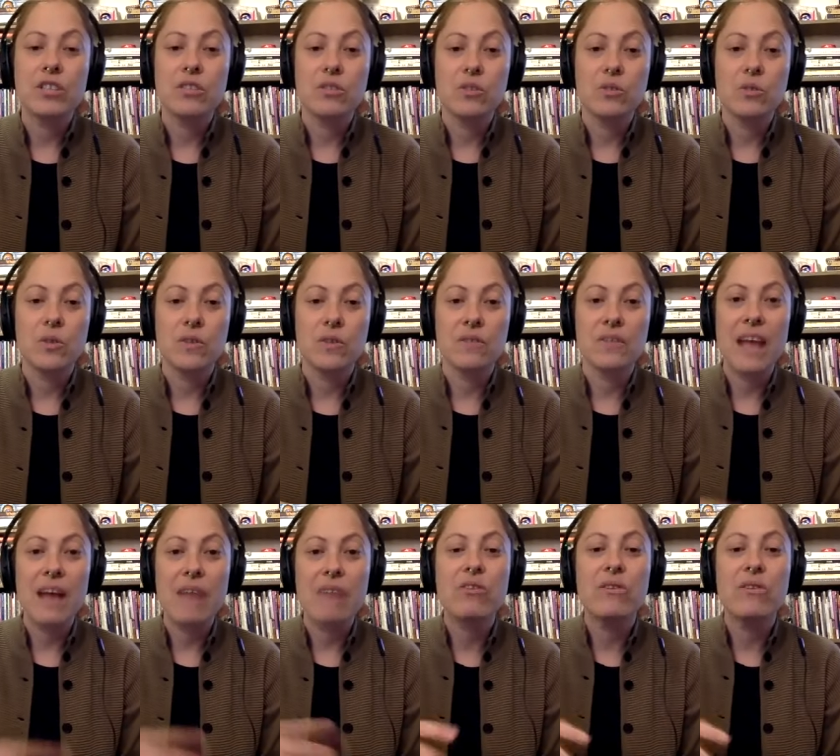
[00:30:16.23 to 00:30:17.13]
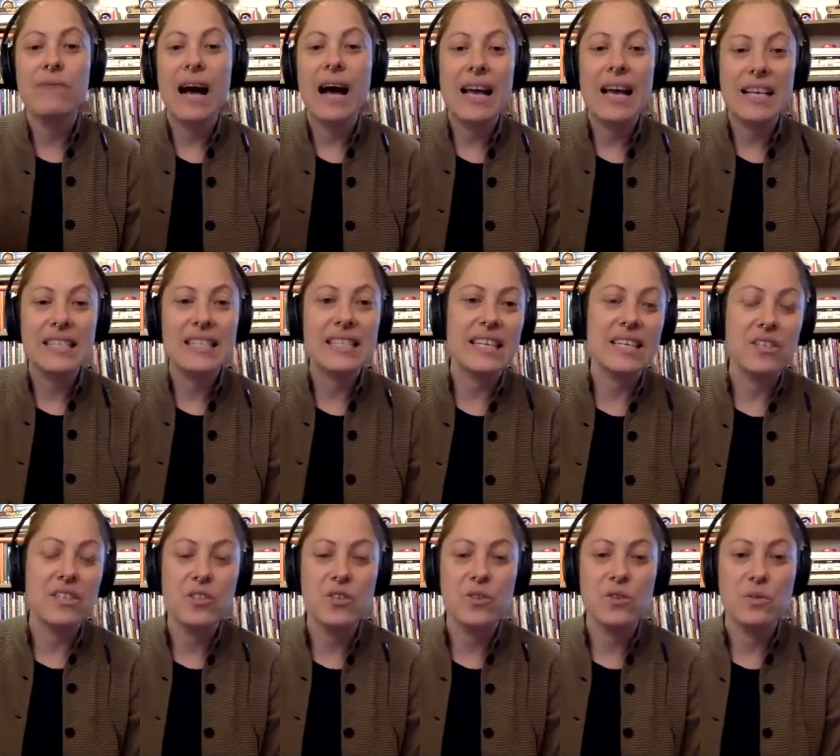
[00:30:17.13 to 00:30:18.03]
sort of get revised
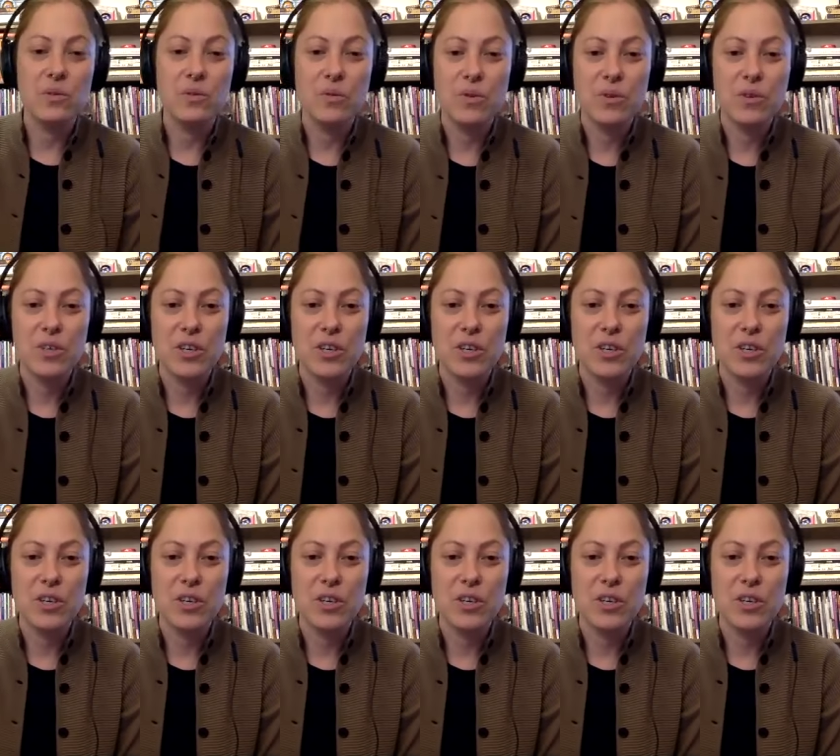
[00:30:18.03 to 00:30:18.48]
into